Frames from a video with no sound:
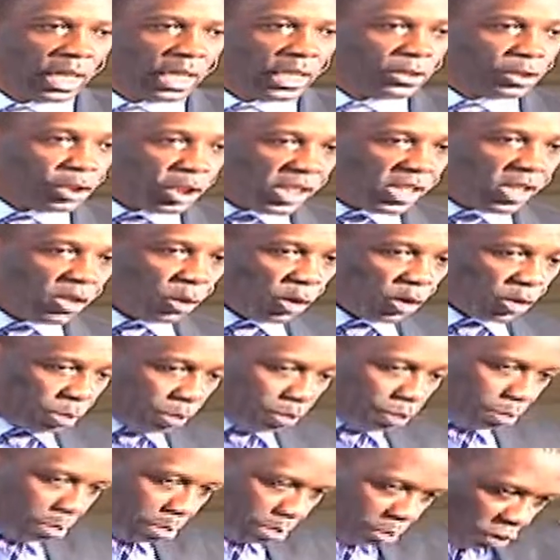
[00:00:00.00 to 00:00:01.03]
Jesus was
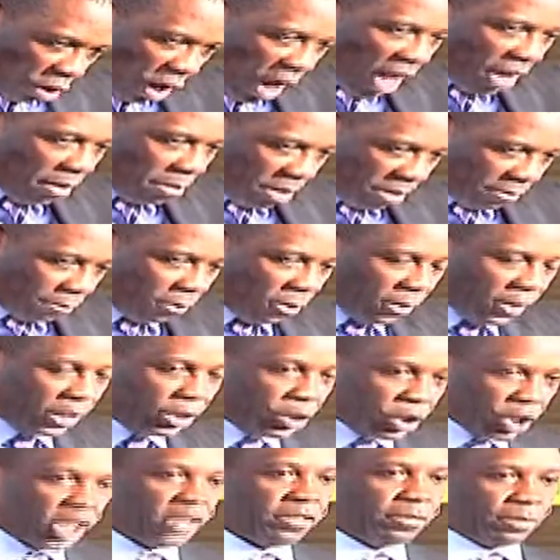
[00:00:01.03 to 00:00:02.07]
brought before the
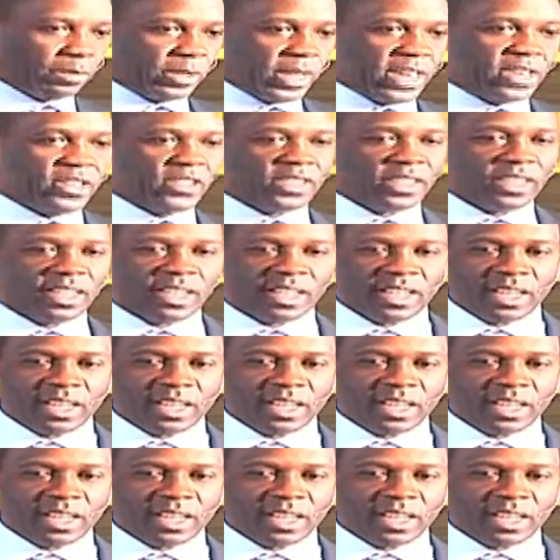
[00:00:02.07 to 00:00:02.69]
chief priest.